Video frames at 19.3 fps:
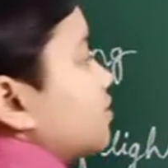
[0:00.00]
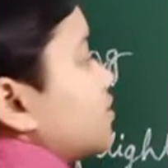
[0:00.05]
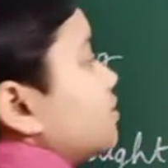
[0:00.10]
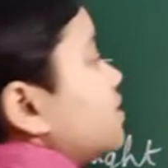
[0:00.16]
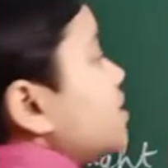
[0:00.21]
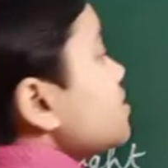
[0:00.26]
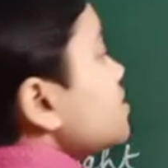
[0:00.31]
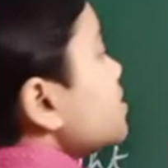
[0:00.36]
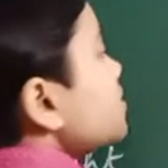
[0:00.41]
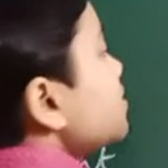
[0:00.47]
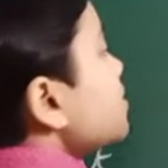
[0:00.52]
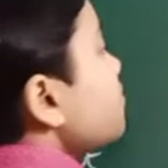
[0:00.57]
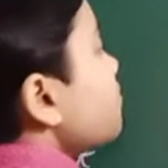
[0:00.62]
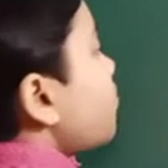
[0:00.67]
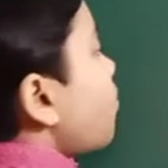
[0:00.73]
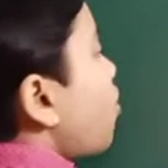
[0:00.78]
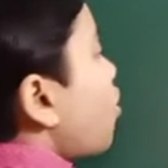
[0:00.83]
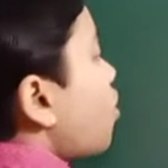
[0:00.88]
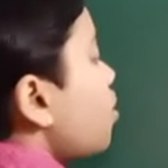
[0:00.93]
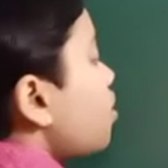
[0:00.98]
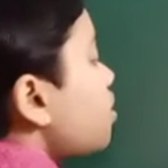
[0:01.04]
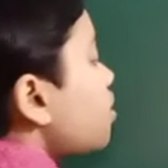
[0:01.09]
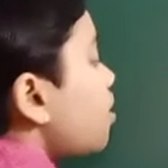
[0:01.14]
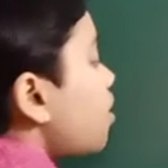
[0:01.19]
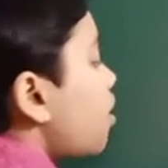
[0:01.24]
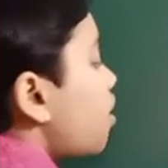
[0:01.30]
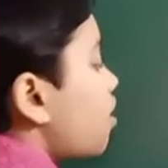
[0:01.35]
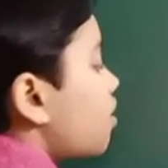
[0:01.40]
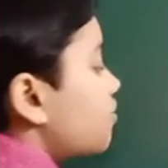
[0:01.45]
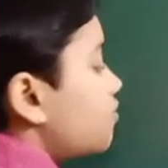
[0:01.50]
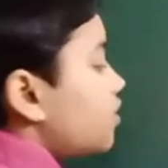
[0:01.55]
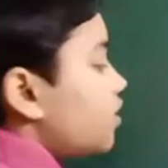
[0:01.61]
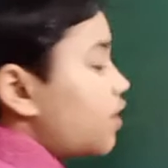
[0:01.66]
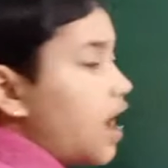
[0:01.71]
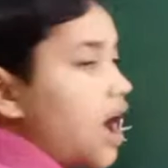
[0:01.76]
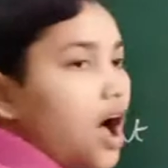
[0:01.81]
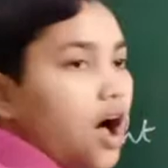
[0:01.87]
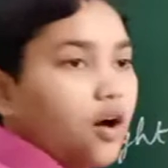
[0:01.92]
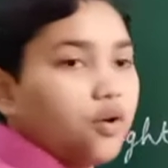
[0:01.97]
this is the wall of your
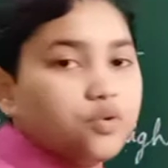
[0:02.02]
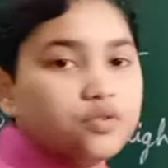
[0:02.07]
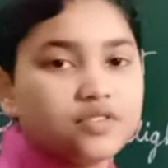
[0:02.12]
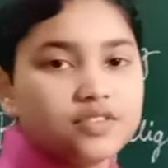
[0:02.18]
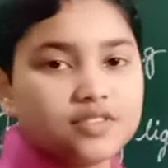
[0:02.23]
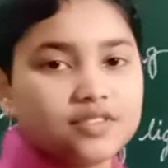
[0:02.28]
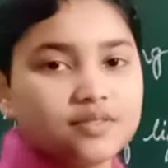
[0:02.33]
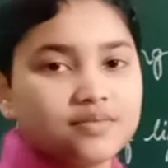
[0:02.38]
house,